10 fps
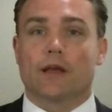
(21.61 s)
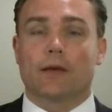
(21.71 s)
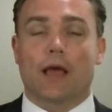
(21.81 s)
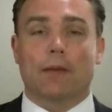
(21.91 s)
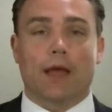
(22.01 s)

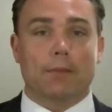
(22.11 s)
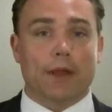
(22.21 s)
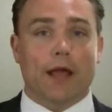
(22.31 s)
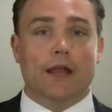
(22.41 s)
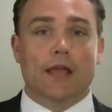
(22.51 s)
I'm
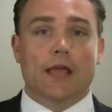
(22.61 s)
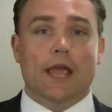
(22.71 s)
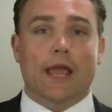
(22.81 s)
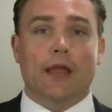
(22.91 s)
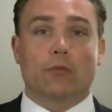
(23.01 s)
not
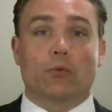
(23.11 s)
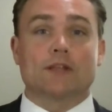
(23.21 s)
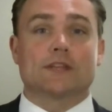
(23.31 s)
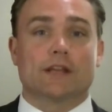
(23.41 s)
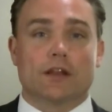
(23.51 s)
a
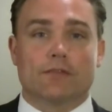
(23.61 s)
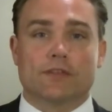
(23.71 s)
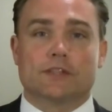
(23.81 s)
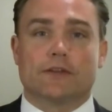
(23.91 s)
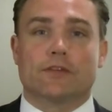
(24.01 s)
resident of the
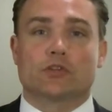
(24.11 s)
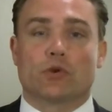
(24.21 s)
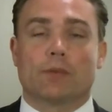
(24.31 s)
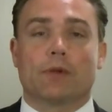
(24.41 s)
city of Detroit,